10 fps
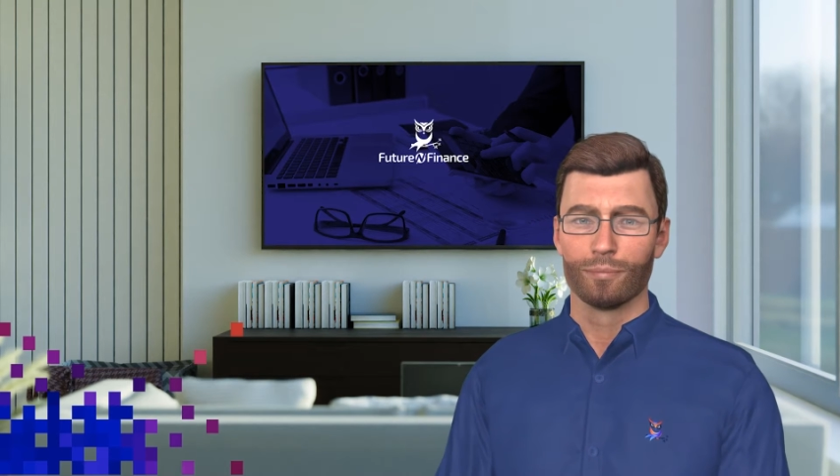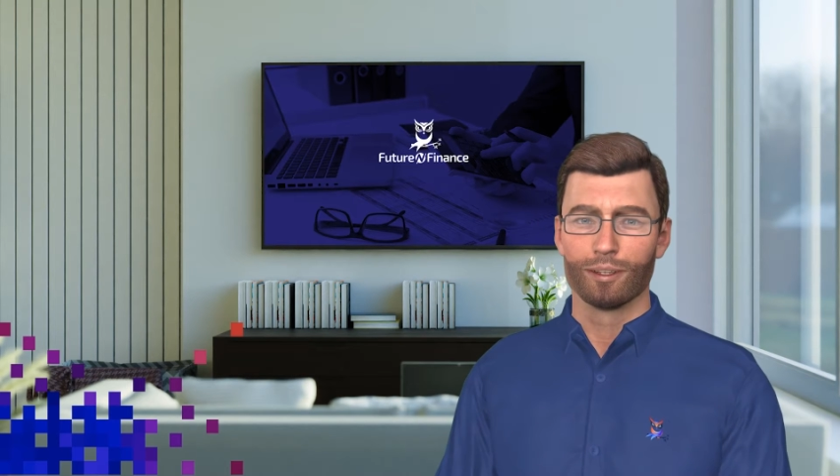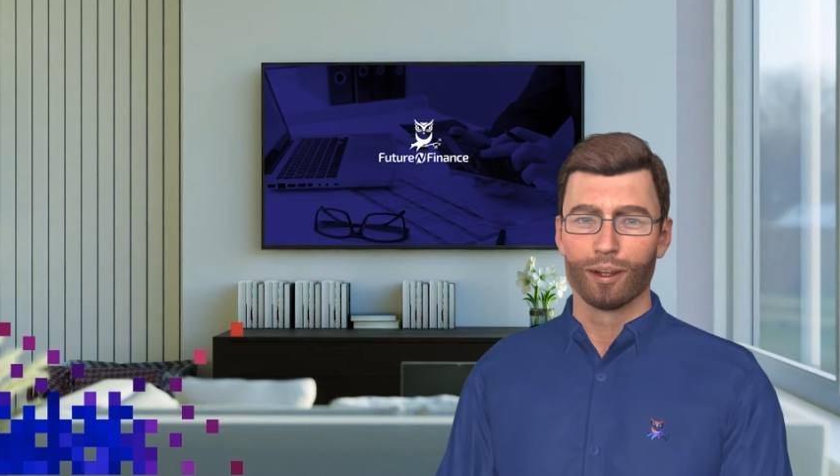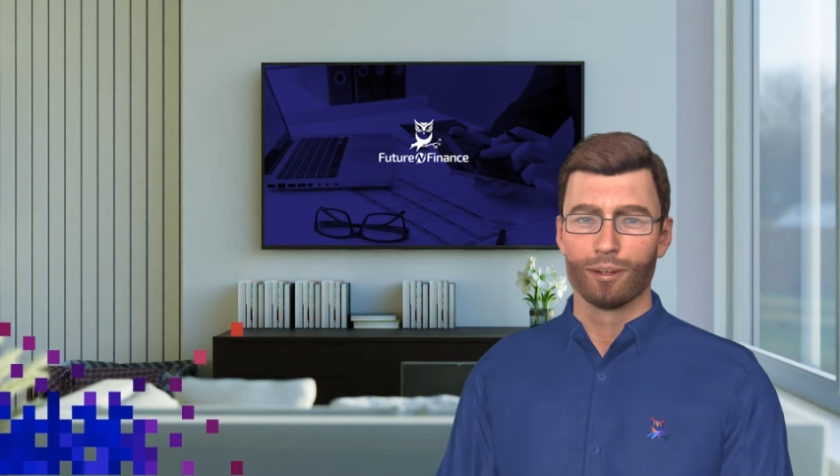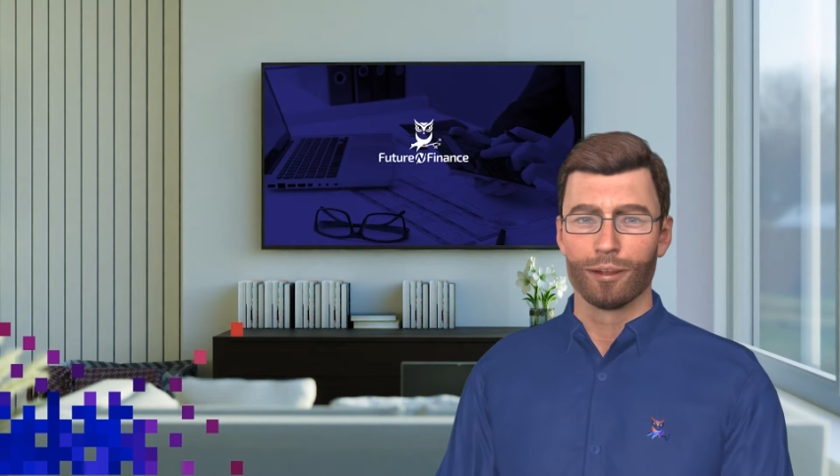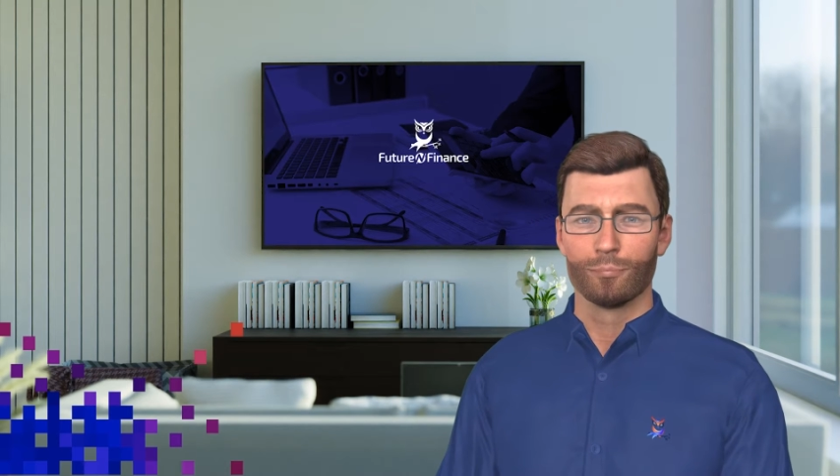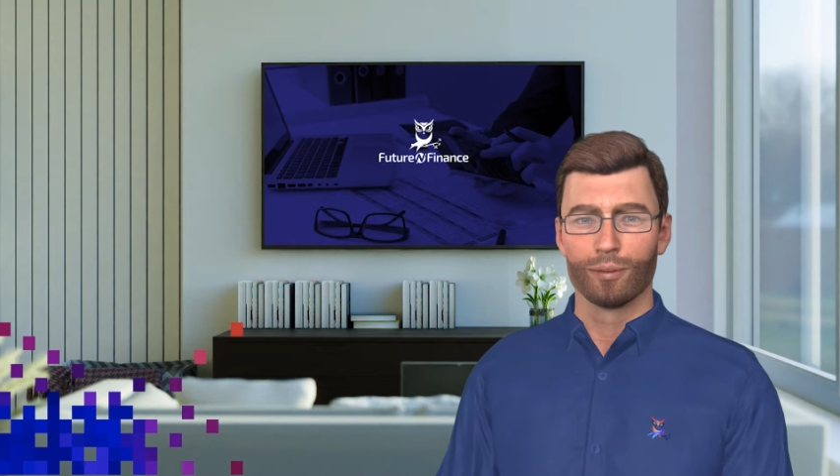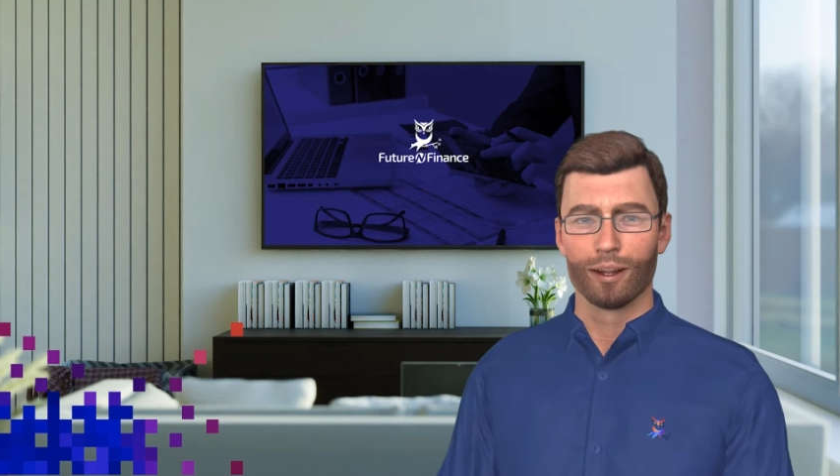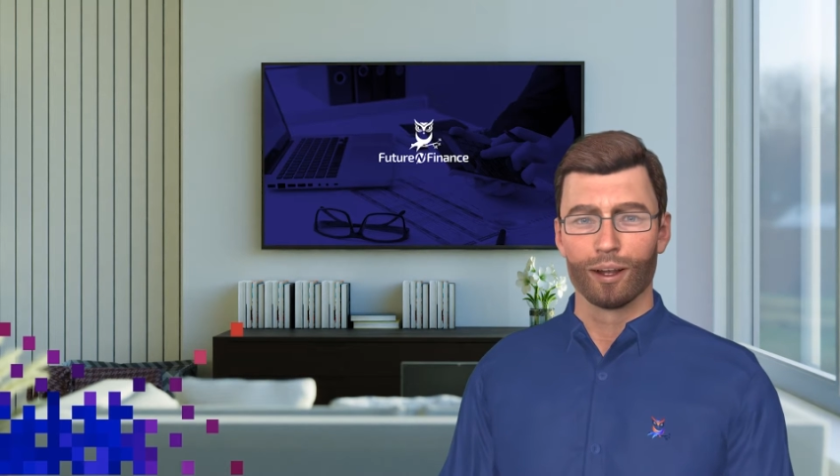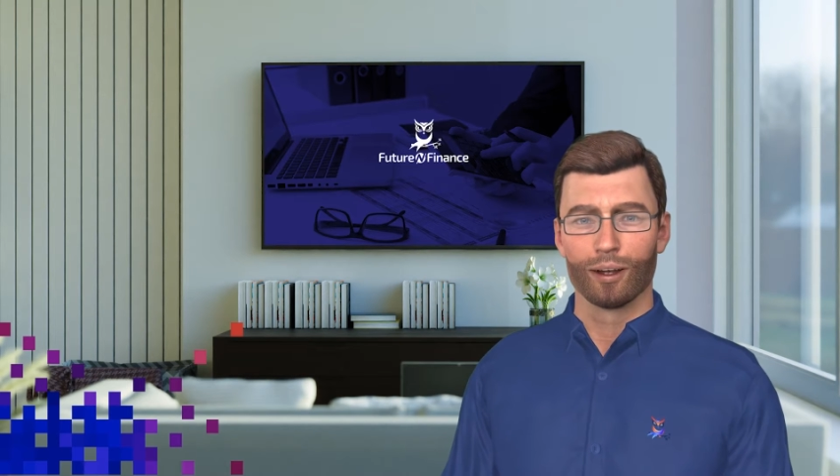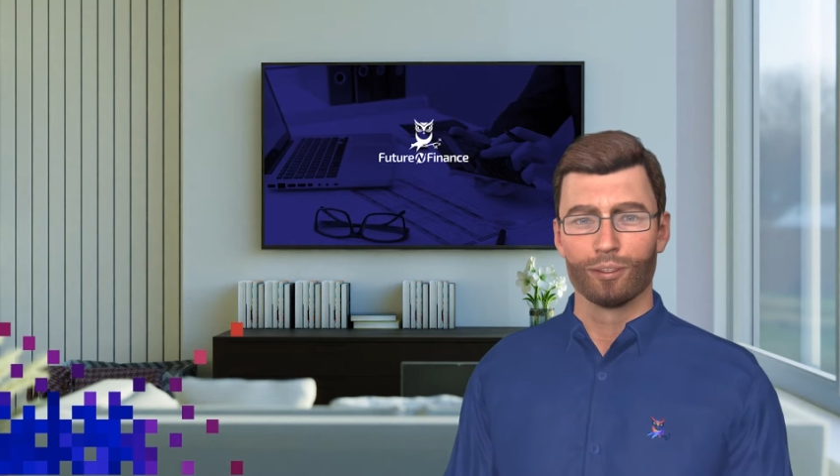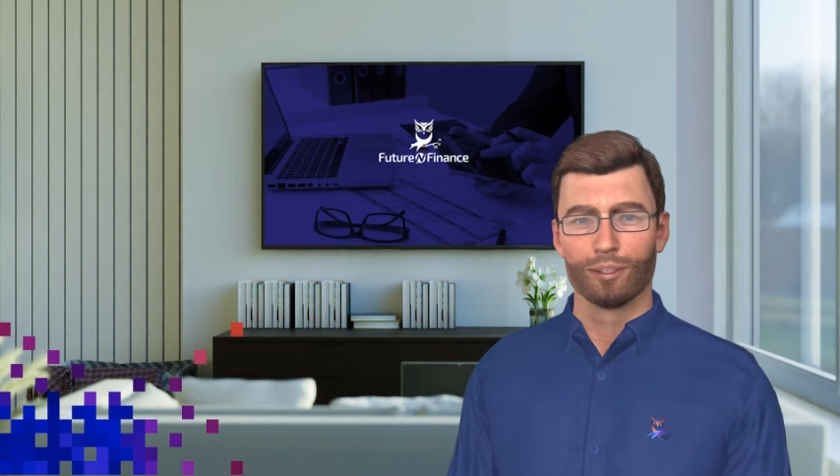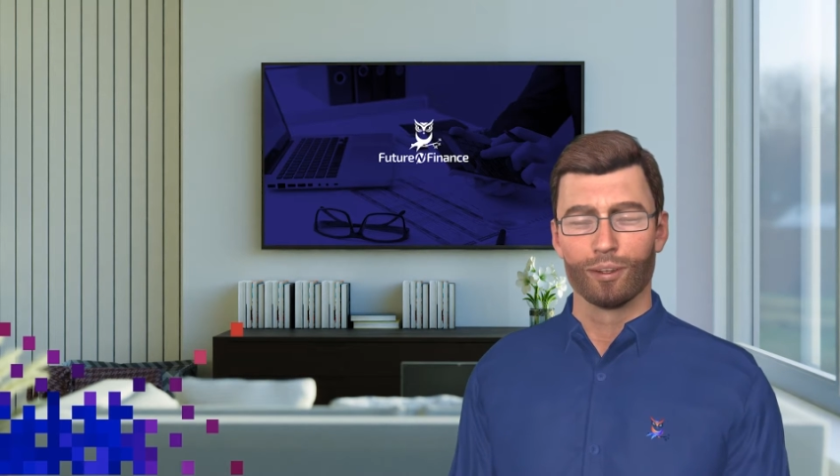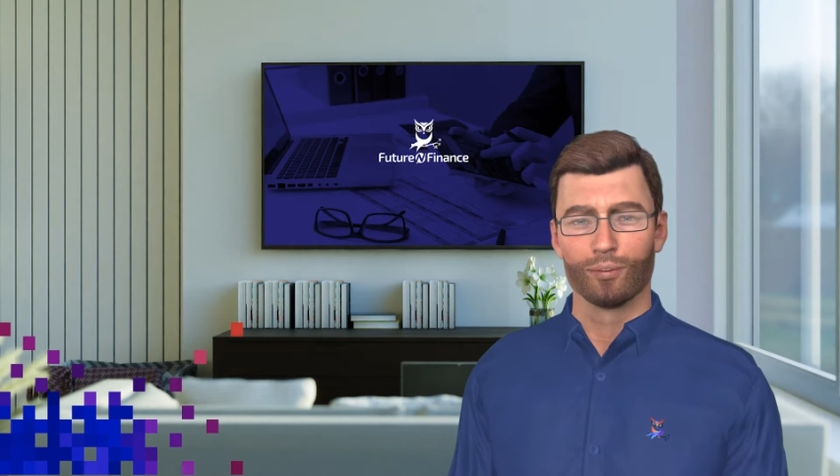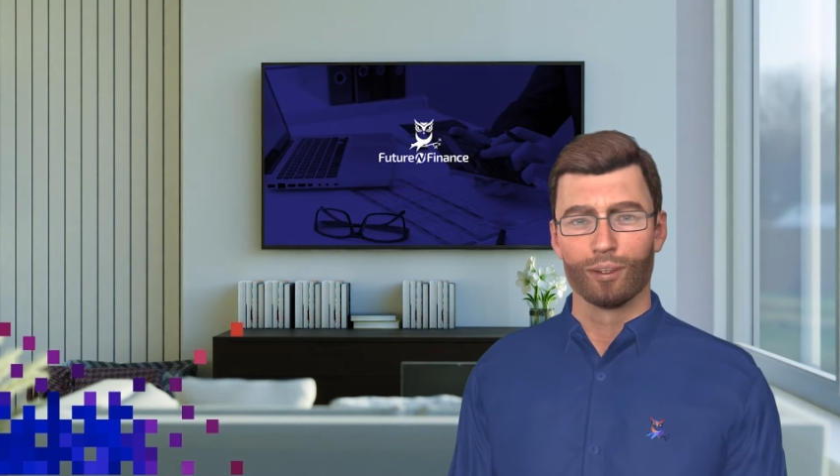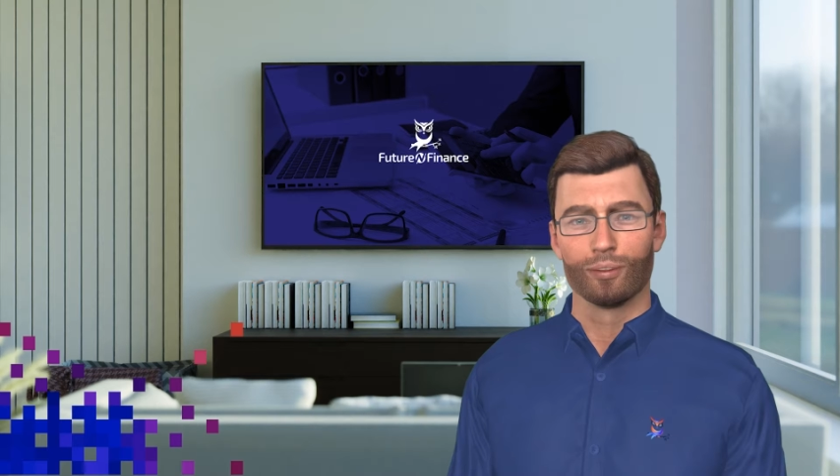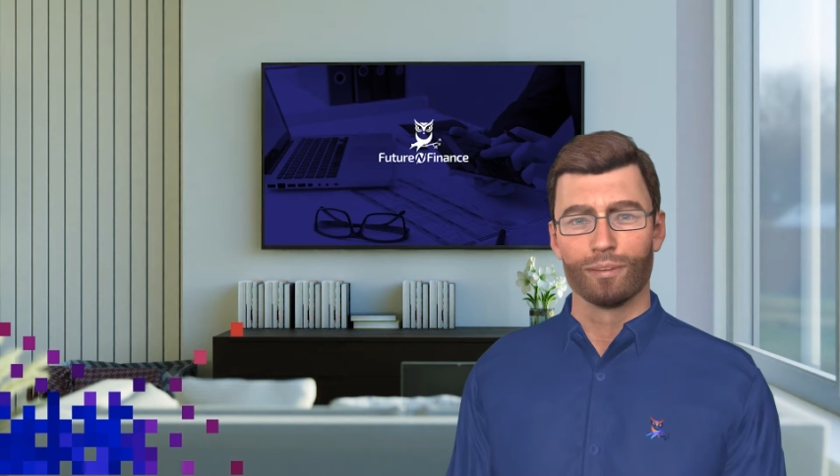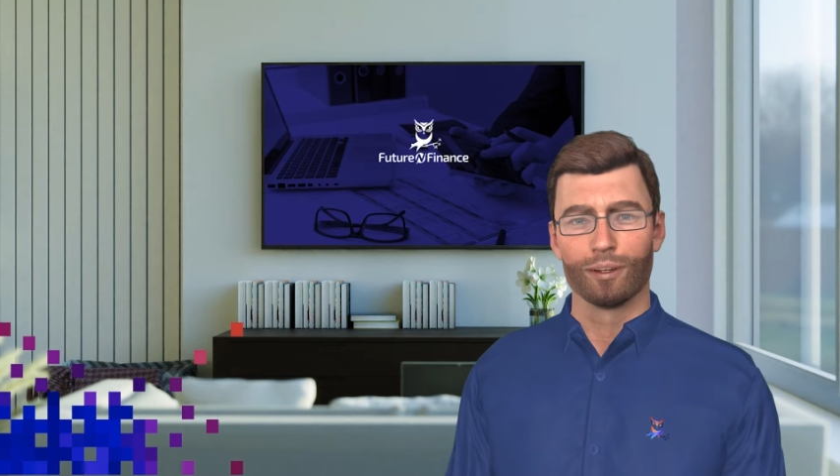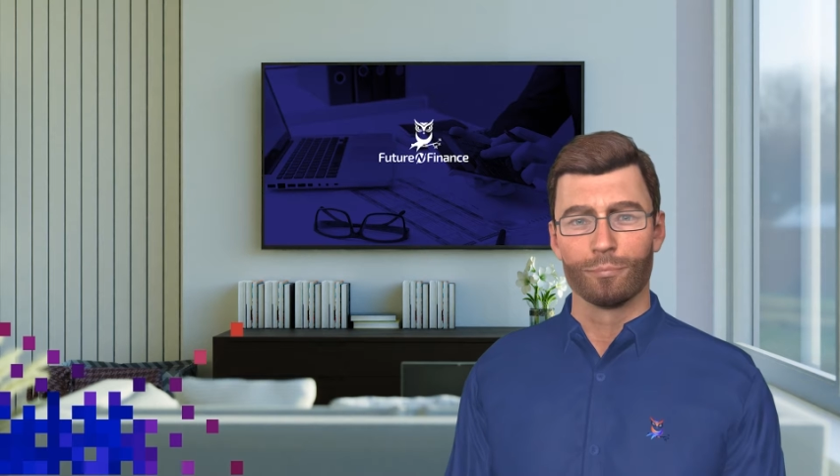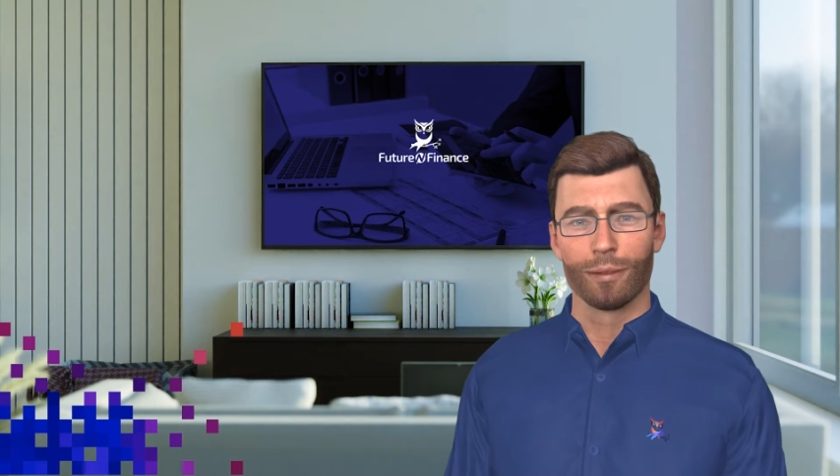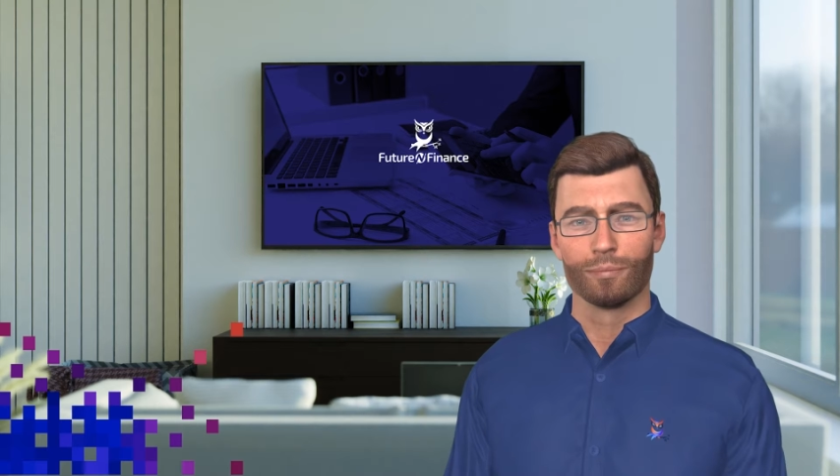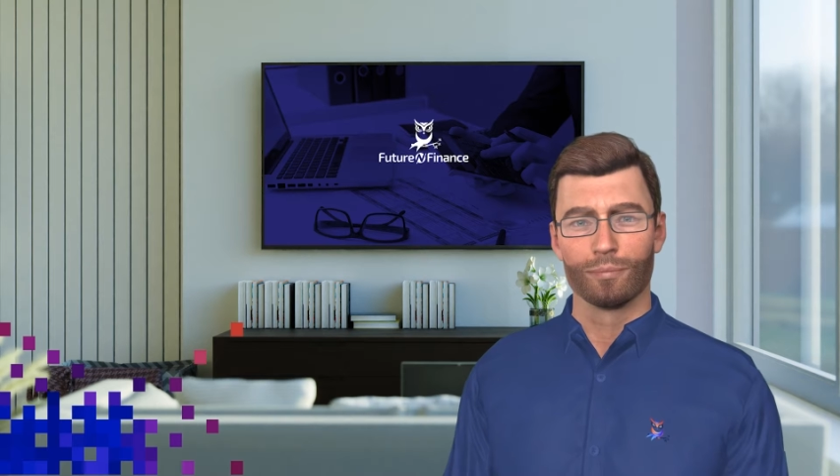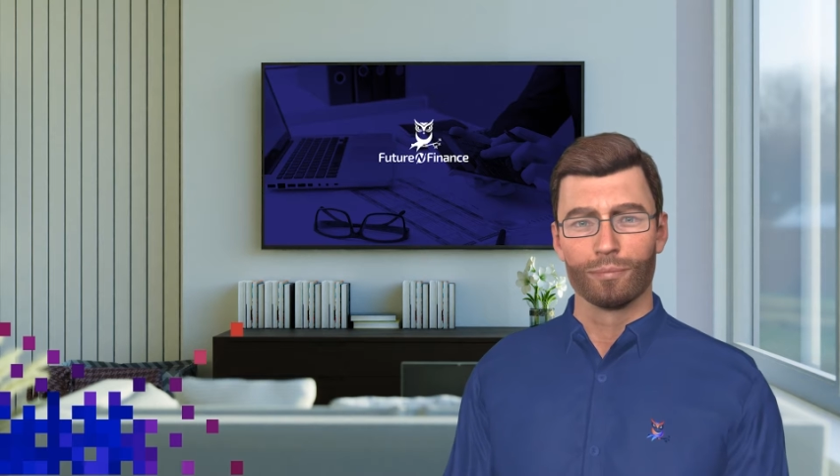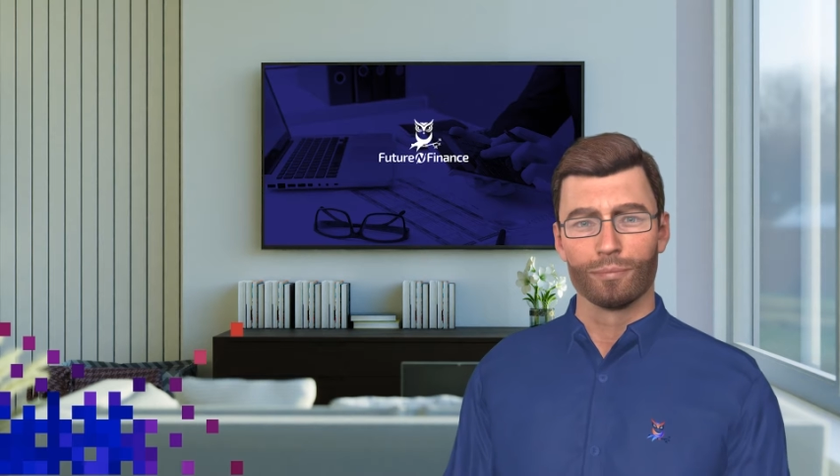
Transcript: In this case, a company called Degiro.